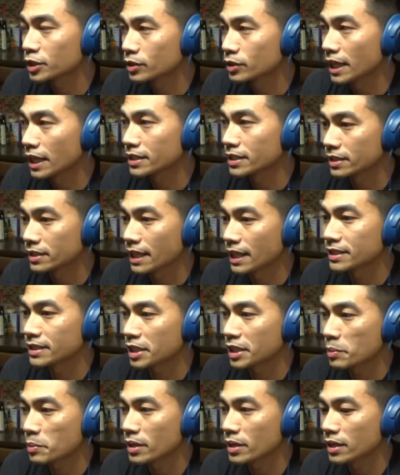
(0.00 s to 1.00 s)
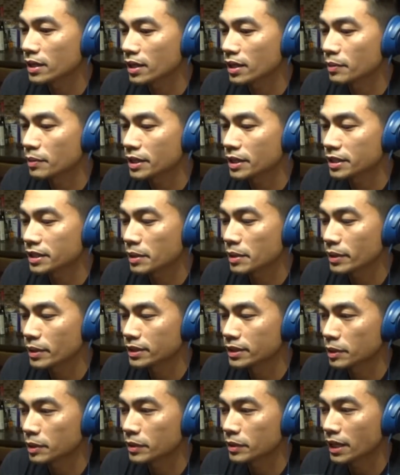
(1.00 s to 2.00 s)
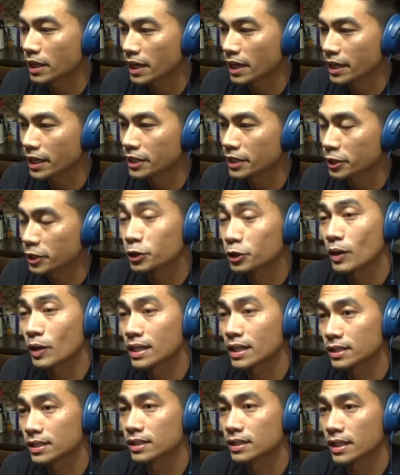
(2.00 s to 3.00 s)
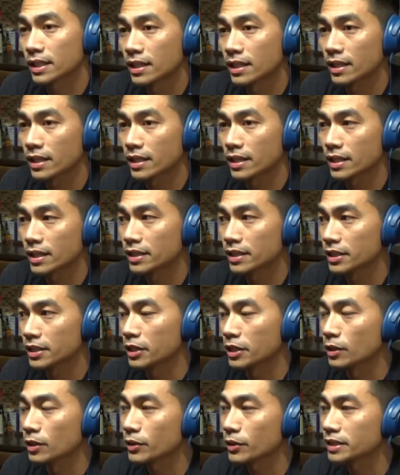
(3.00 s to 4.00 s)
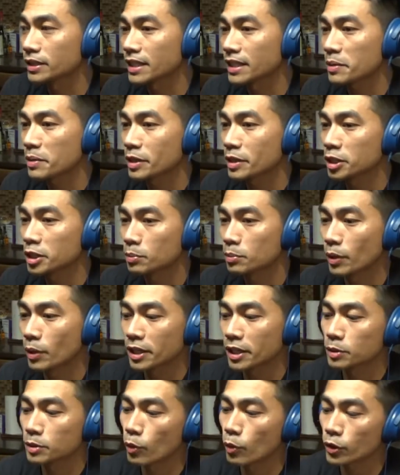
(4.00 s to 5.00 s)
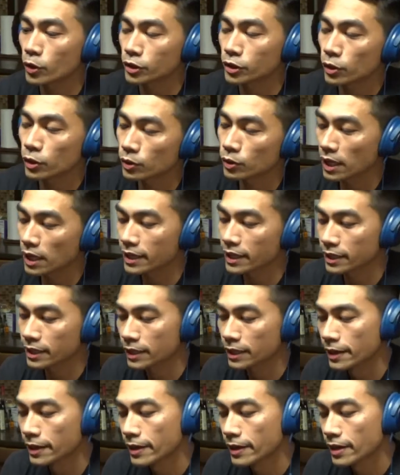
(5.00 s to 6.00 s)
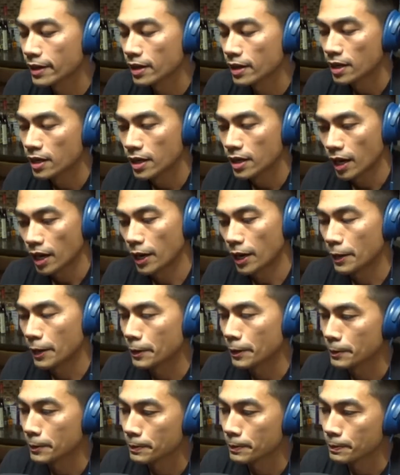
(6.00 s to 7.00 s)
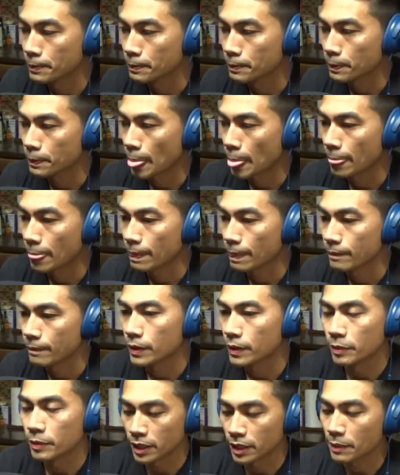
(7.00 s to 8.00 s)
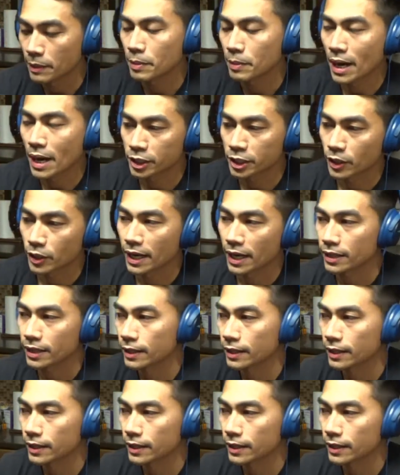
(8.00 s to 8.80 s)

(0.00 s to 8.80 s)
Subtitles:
That's going to be something that I need to address in the concluding statements. But it's more so like, let me backtrack.